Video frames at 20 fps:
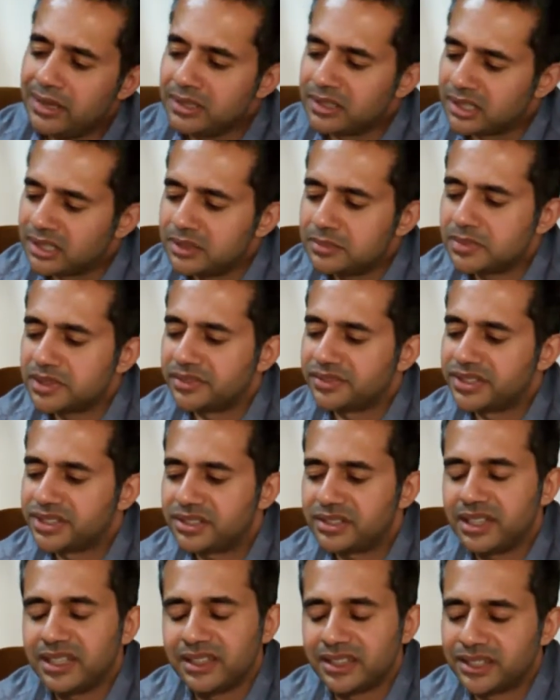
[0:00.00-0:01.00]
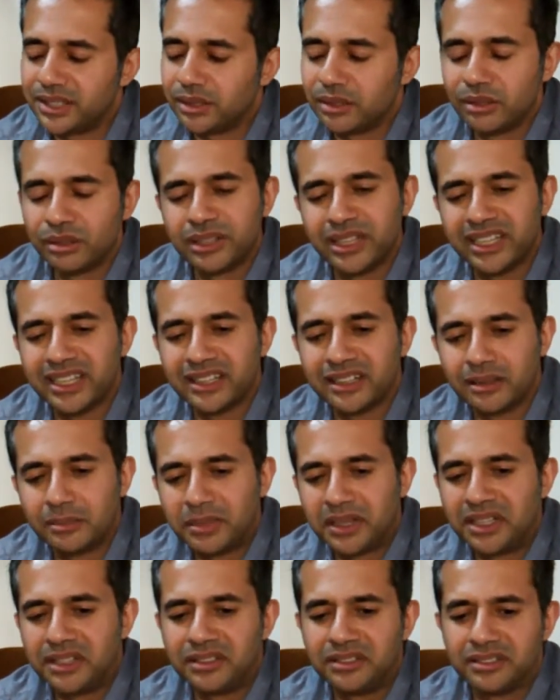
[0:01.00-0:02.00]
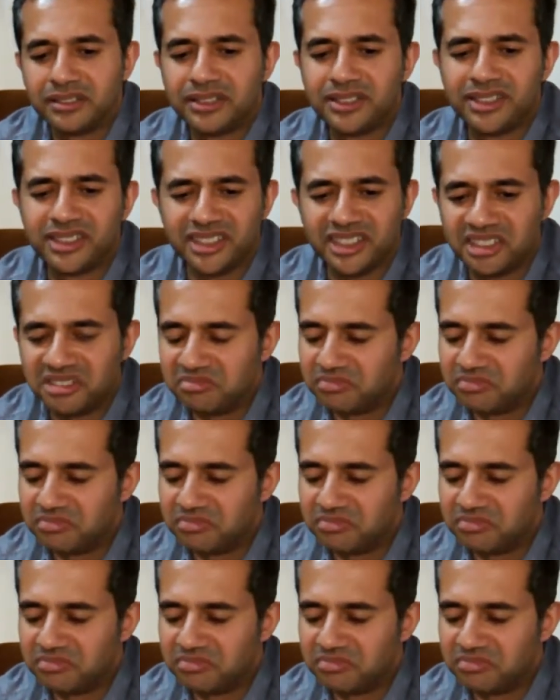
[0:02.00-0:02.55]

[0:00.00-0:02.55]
In terms of strength, you're looking at about,